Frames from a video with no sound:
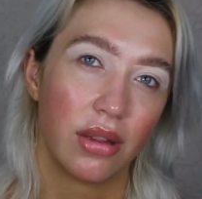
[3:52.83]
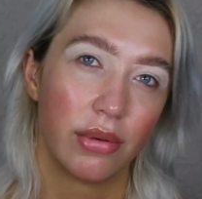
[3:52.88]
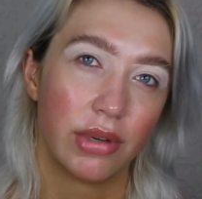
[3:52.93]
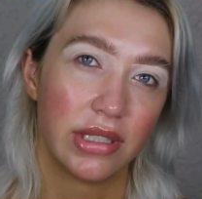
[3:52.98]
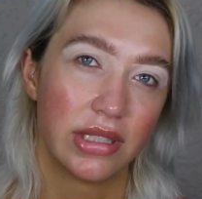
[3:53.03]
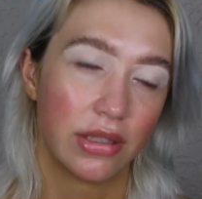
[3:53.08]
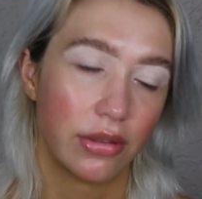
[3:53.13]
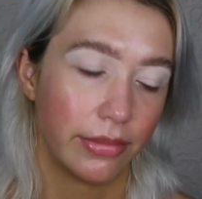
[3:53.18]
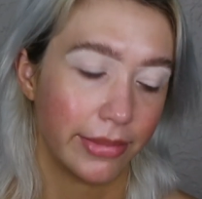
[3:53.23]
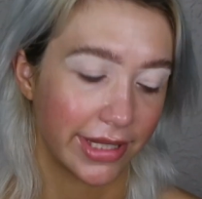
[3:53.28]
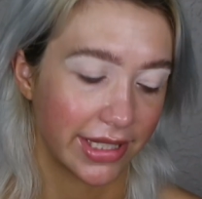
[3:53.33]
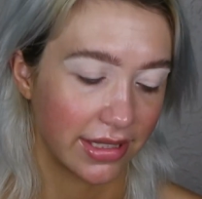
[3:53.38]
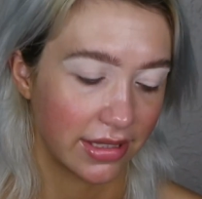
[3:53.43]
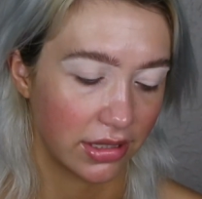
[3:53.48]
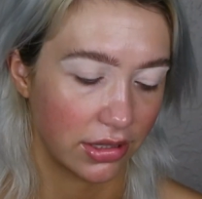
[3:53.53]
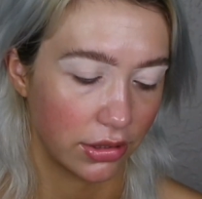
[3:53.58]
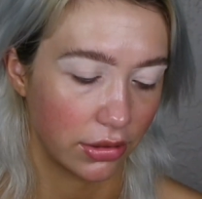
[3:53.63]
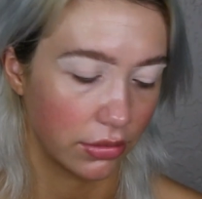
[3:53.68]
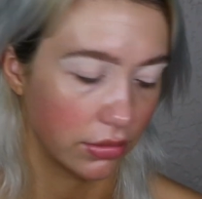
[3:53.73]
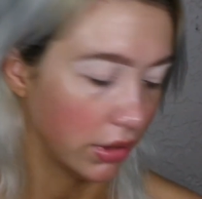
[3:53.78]
Otherwise, I would mix
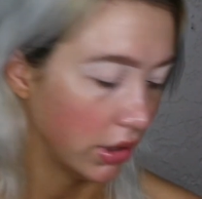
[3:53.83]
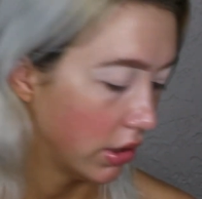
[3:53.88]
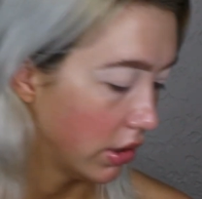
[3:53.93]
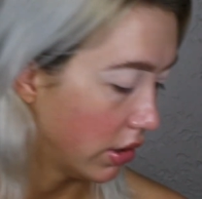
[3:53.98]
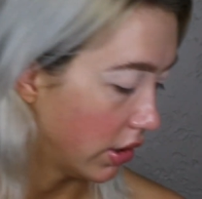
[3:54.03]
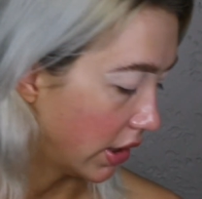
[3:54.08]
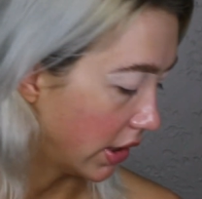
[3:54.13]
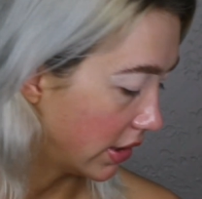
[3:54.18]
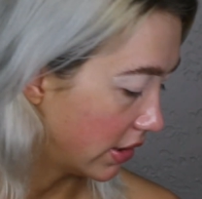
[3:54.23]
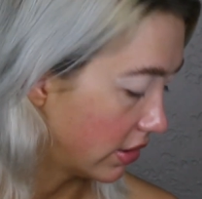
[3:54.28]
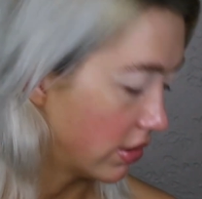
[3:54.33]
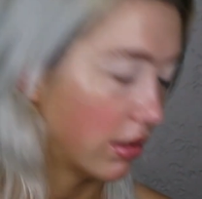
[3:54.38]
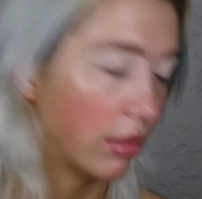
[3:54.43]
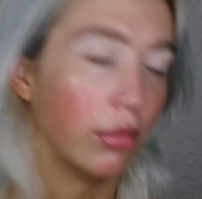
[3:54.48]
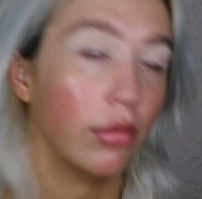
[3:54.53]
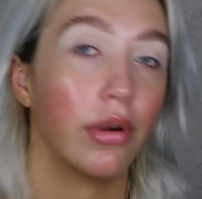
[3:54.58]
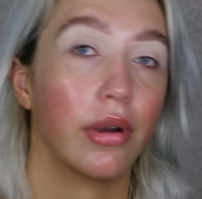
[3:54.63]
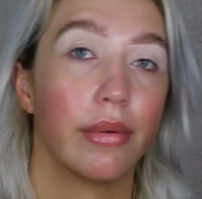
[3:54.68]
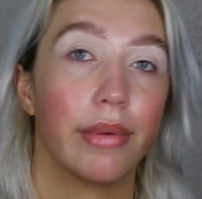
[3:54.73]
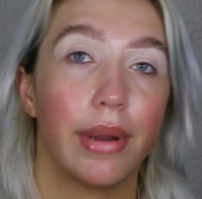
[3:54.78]
the two. It's
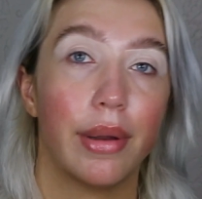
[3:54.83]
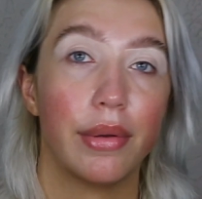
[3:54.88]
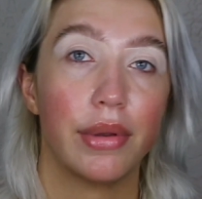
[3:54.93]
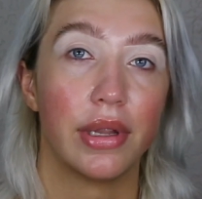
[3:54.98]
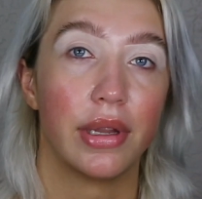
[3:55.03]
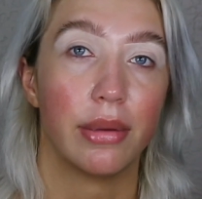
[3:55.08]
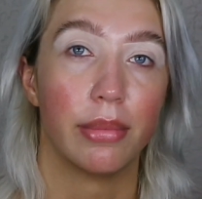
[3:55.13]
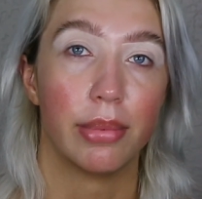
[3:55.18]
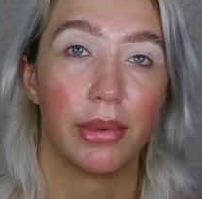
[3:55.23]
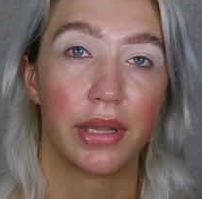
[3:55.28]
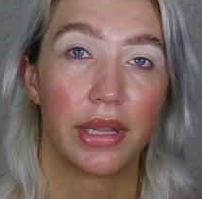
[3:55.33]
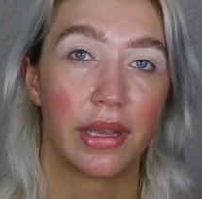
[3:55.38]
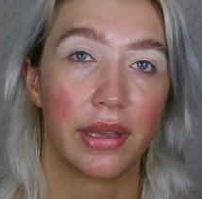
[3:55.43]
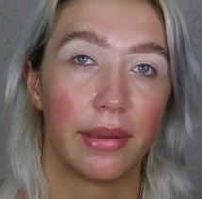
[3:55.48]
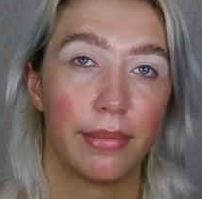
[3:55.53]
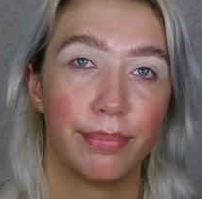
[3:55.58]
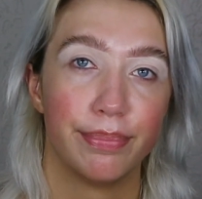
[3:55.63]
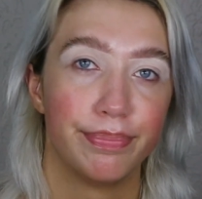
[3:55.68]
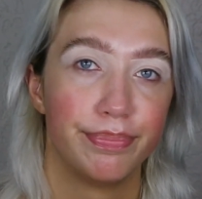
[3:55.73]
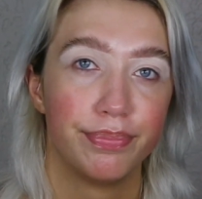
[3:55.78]
somewhere around here, but
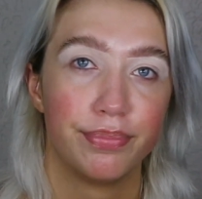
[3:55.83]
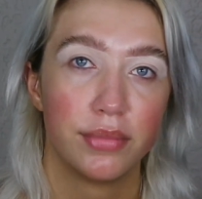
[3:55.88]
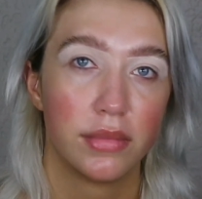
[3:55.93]
again,